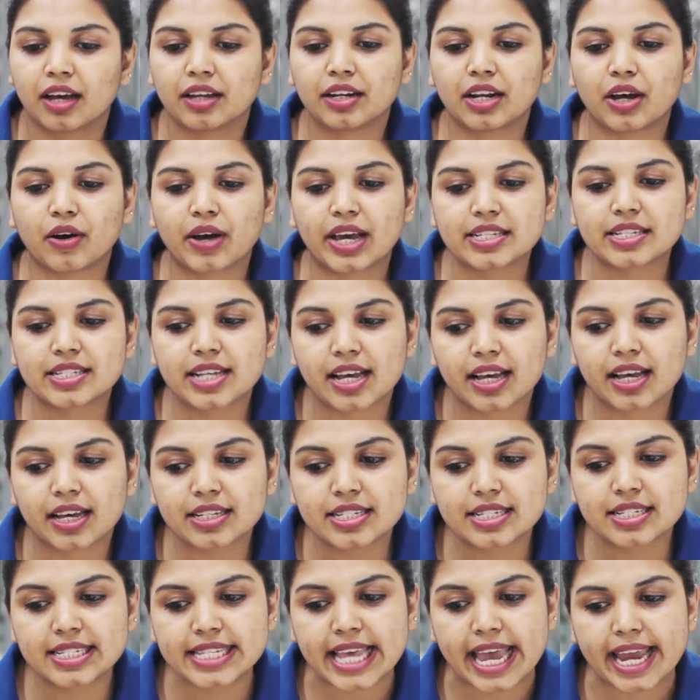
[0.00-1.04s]
Now, as I
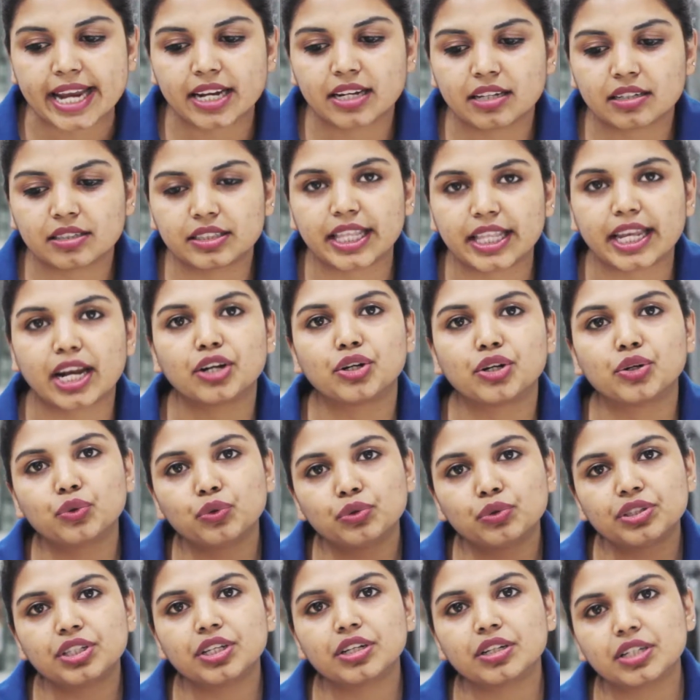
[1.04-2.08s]
said, there are
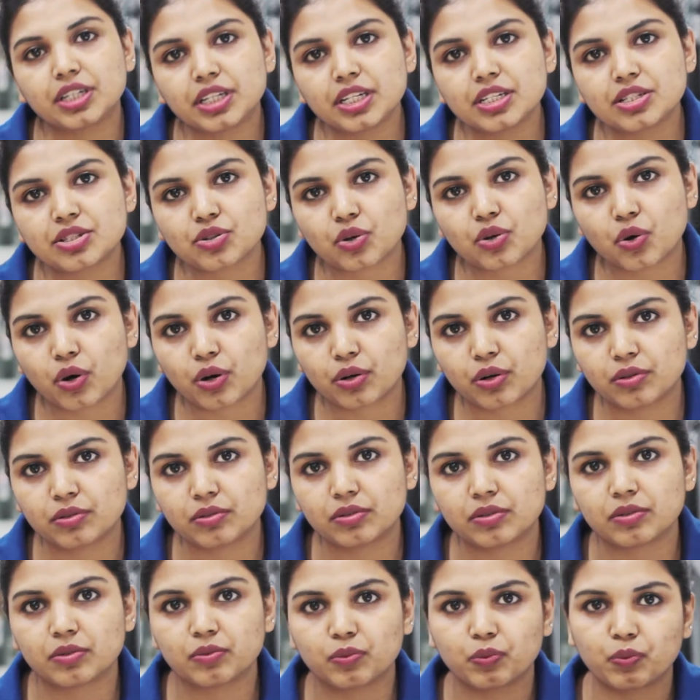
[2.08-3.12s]
two theories
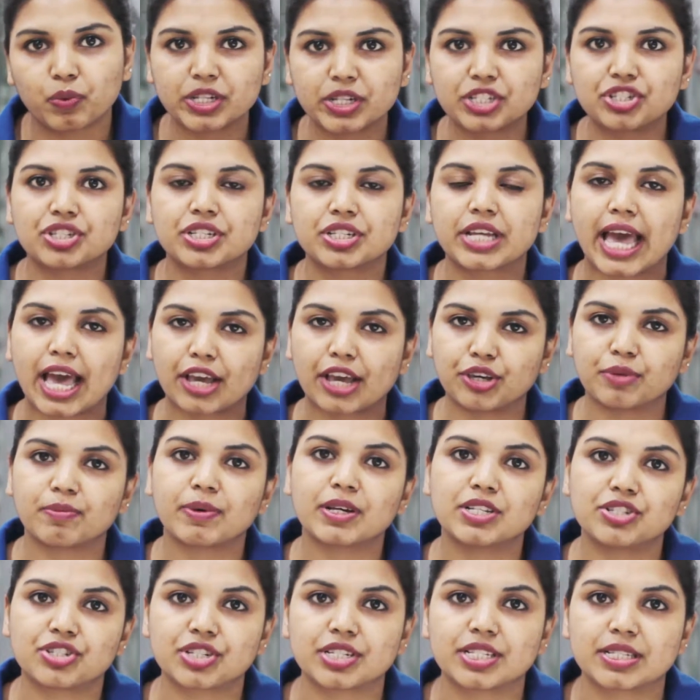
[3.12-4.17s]
on which
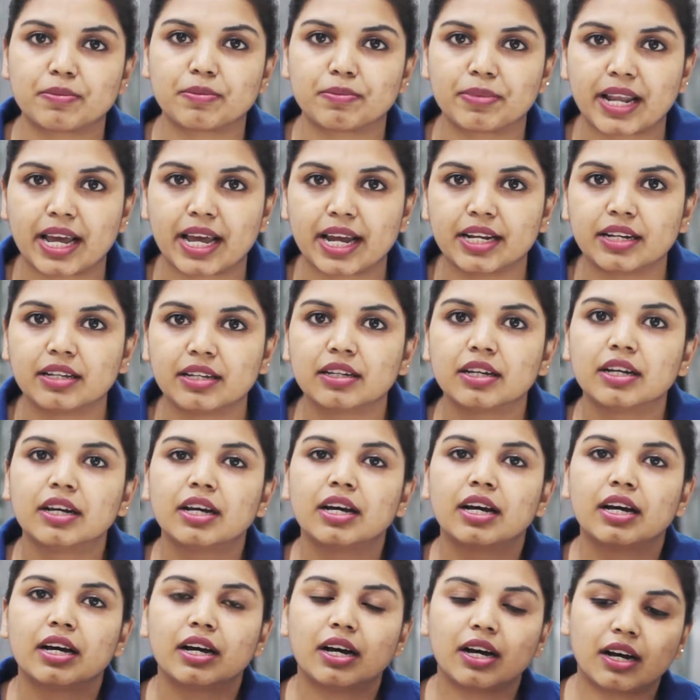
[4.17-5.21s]
acupuncture is applied.
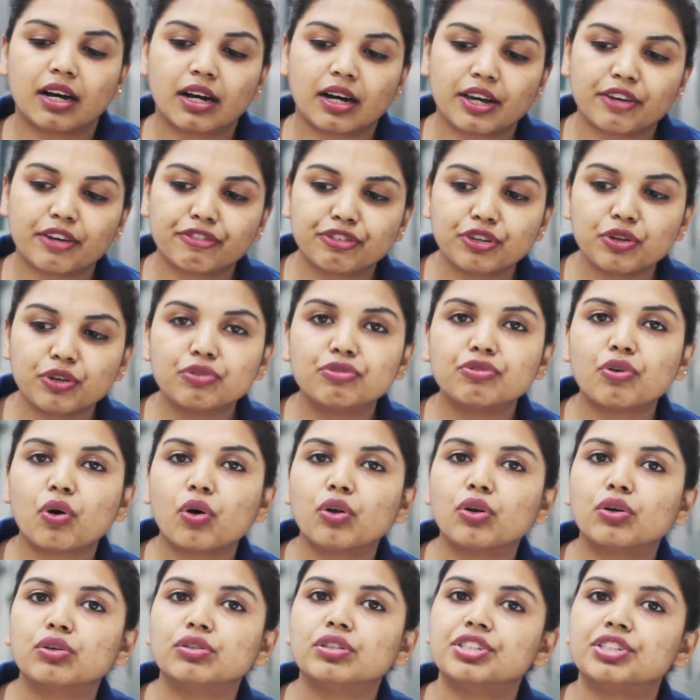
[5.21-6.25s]
If you
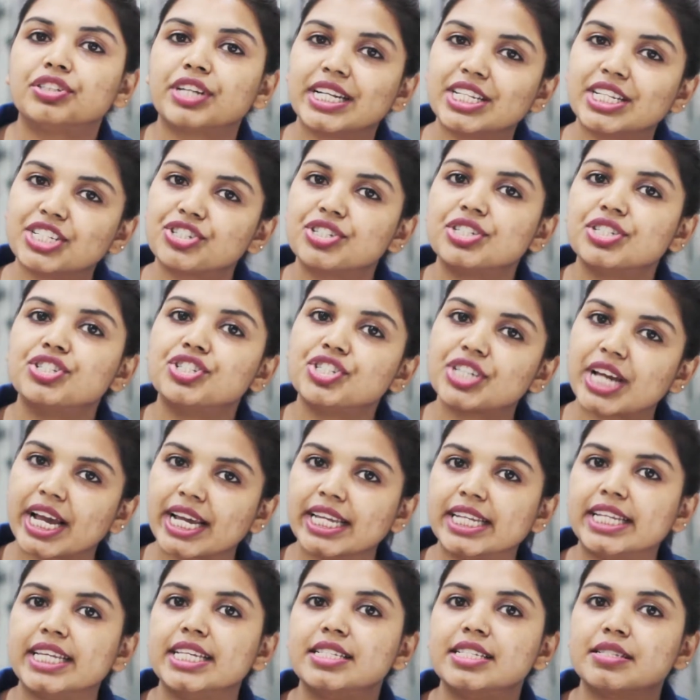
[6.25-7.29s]
follow the traditional
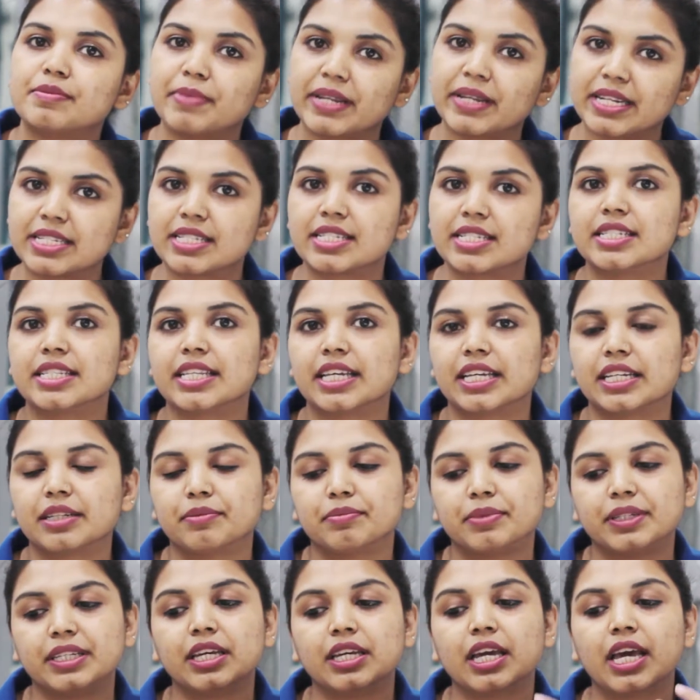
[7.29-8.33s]
Chinese medicine
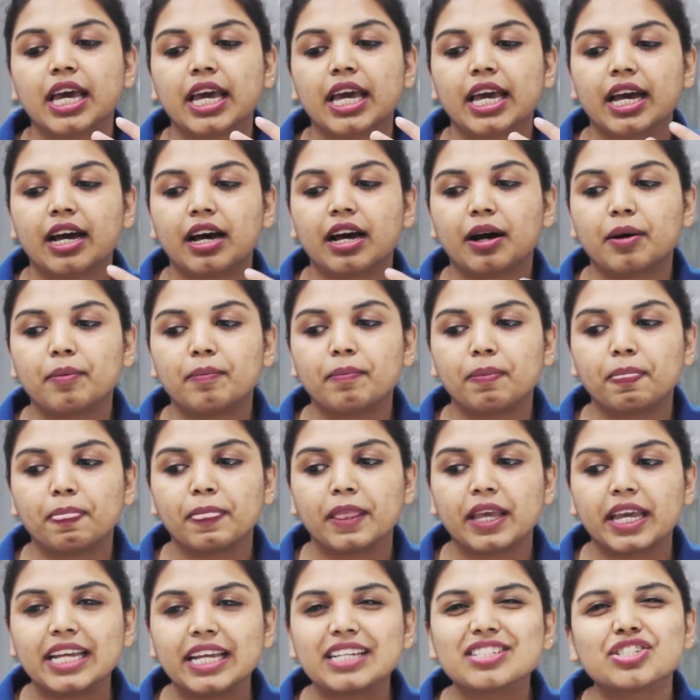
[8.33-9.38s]
therapy,
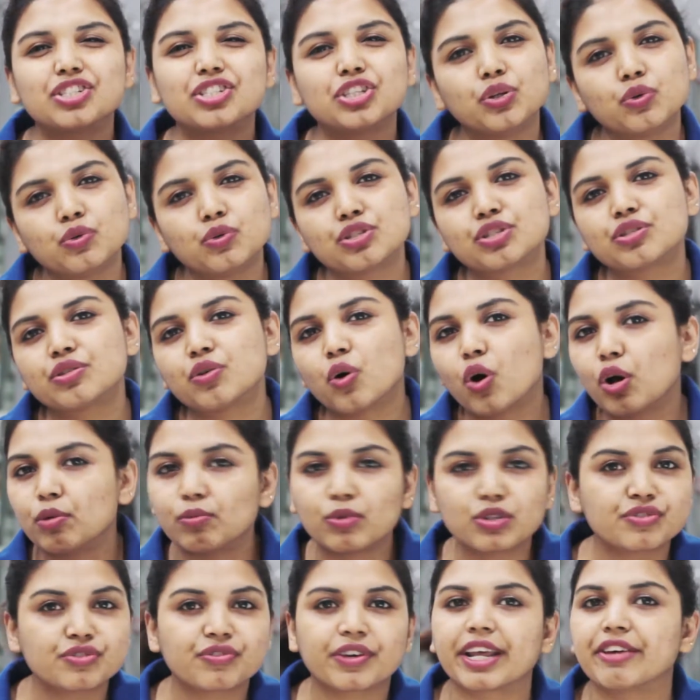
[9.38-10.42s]
it's used
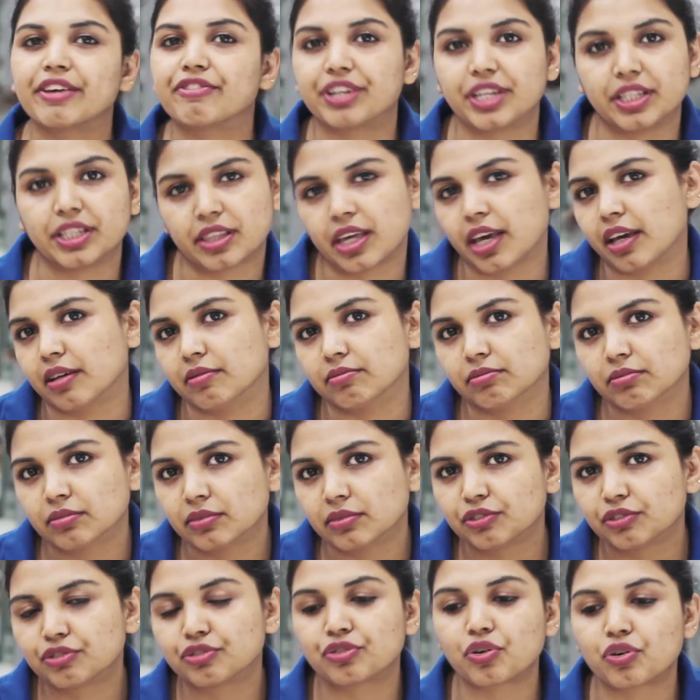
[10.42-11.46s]
almost for everything,
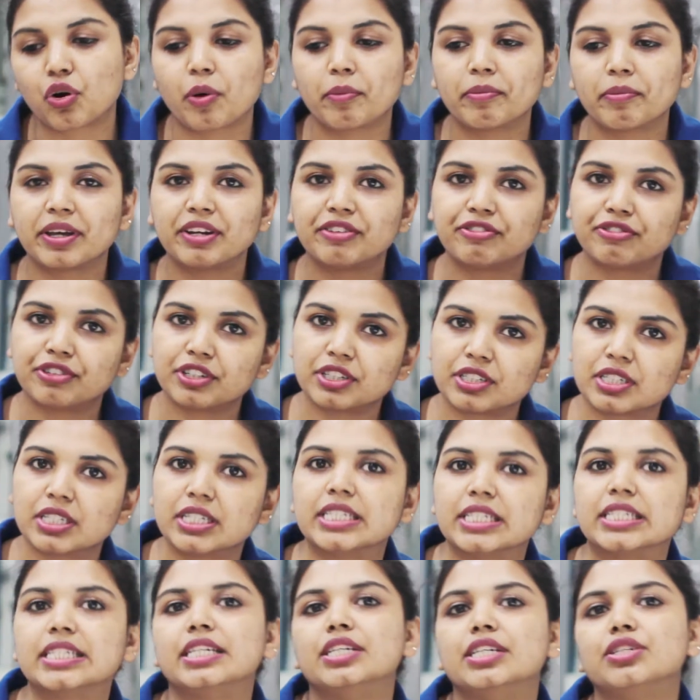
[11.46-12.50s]
from
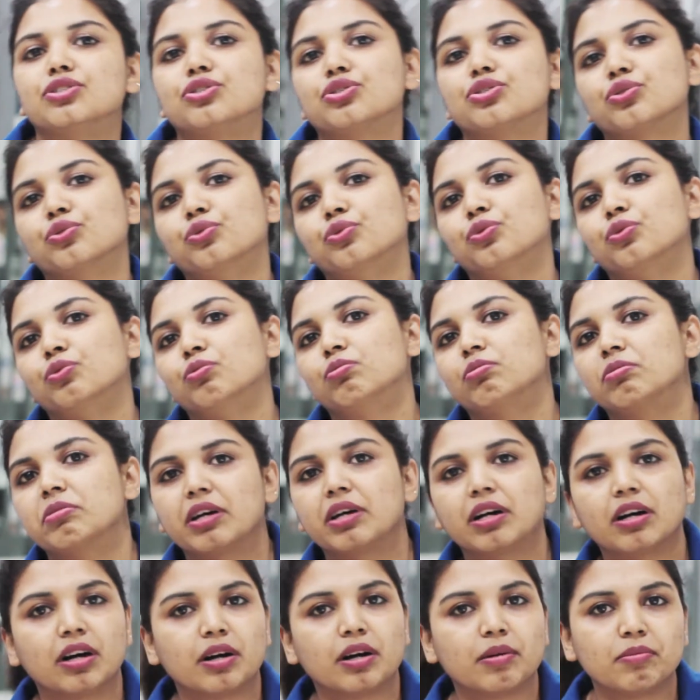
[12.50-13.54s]
infertility
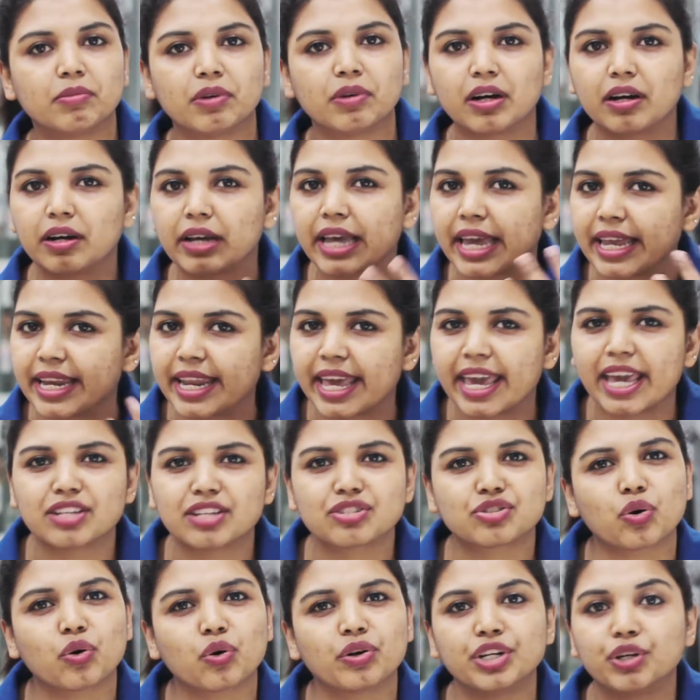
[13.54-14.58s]
to
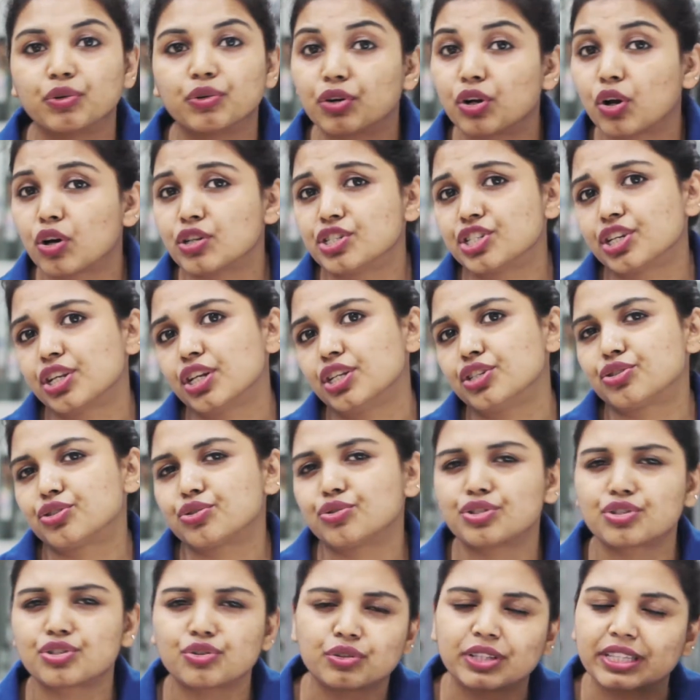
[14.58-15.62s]
headaches or neurological
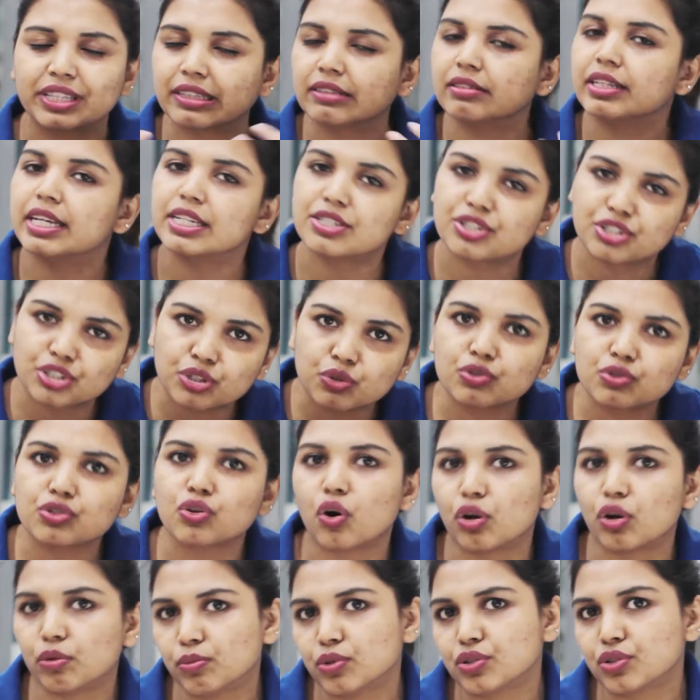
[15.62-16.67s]
issues. So it's used
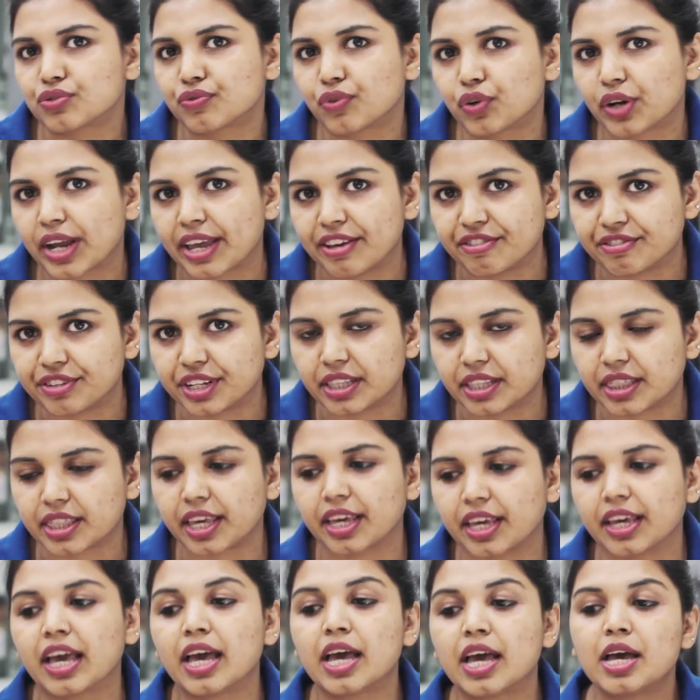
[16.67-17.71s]
almost for
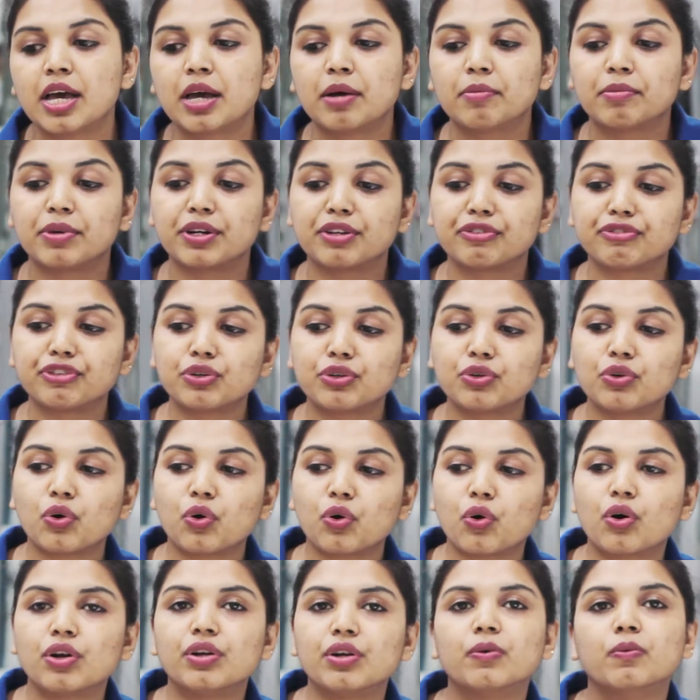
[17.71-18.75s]
everything. But if you go
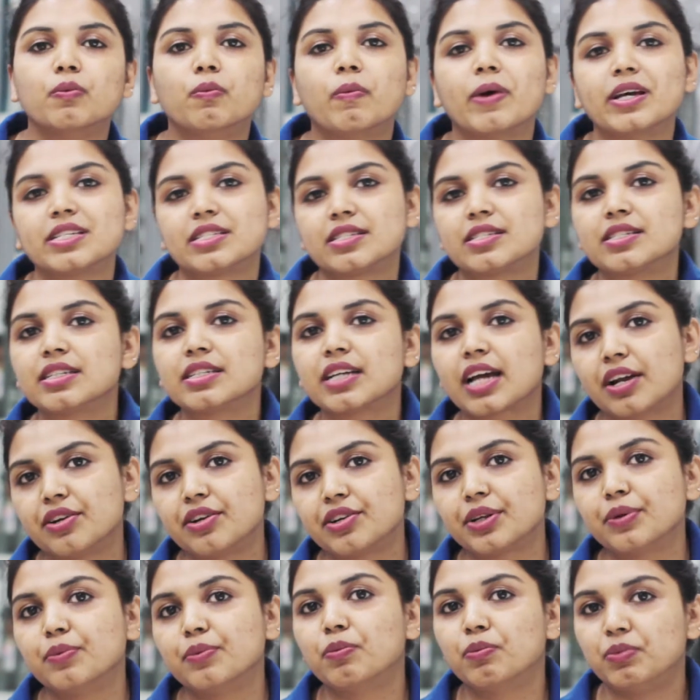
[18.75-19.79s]
on a Western
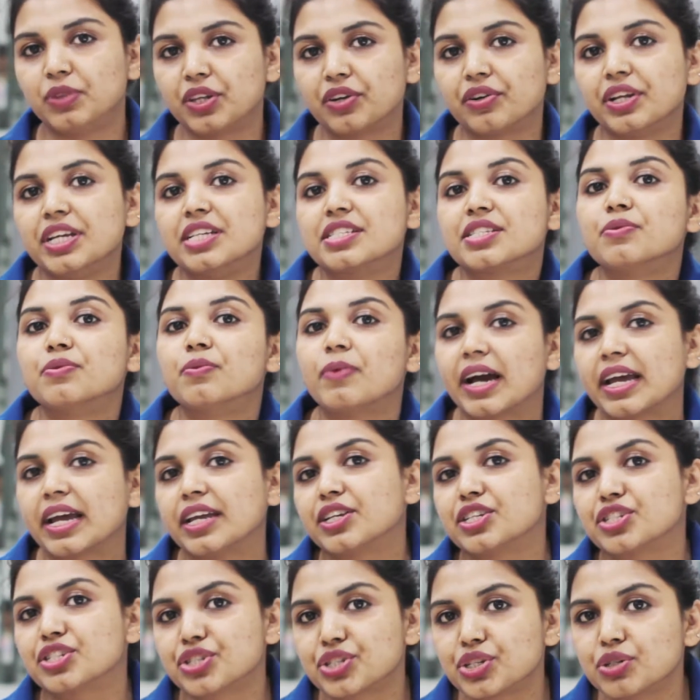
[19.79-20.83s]
country, the reason why
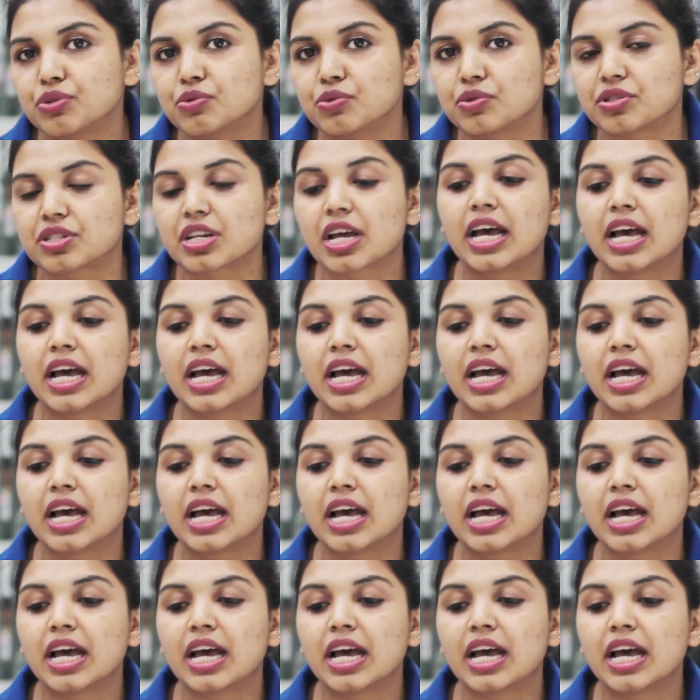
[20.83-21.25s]
it is used